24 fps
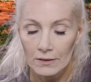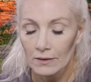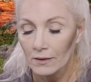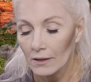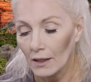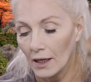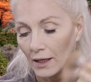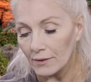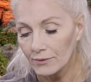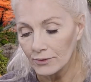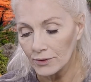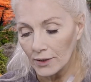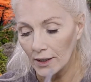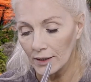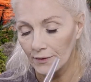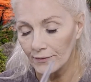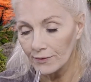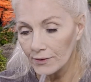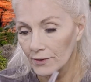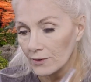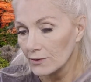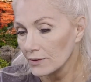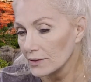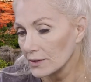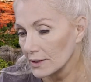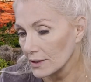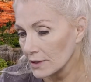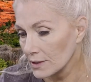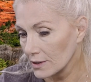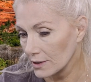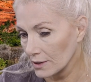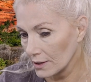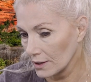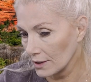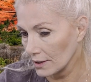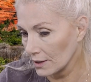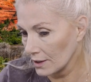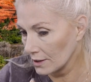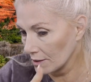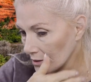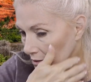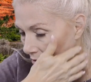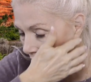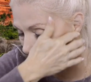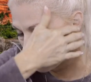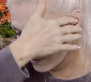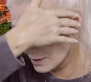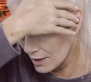I've tried a few since then and
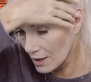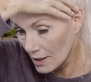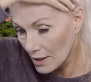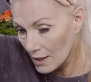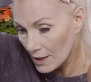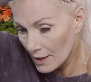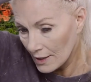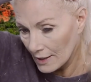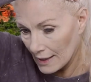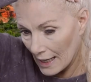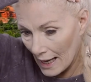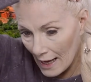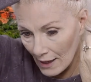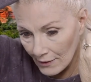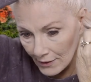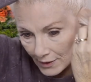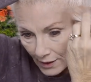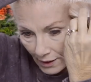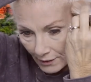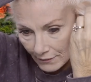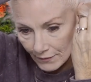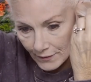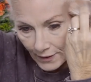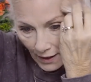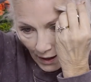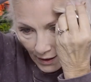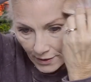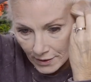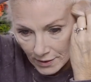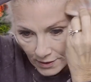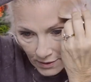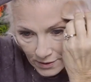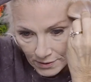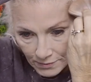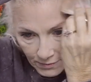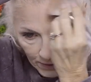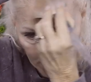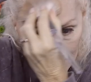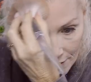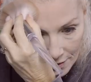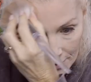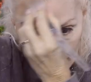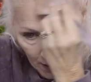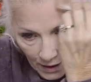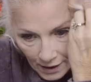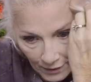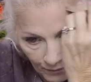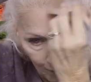now that I've got this one, I